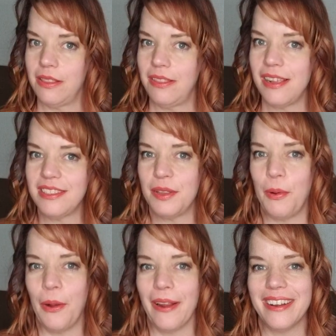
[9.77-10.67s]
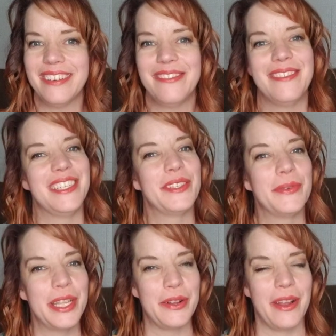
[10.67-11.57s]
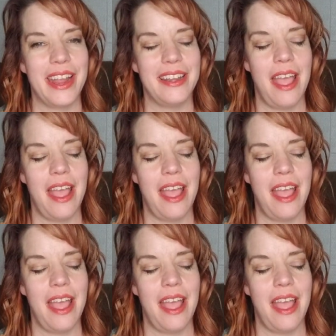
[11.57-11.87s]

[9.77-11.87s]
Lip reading: lung support, which is really great.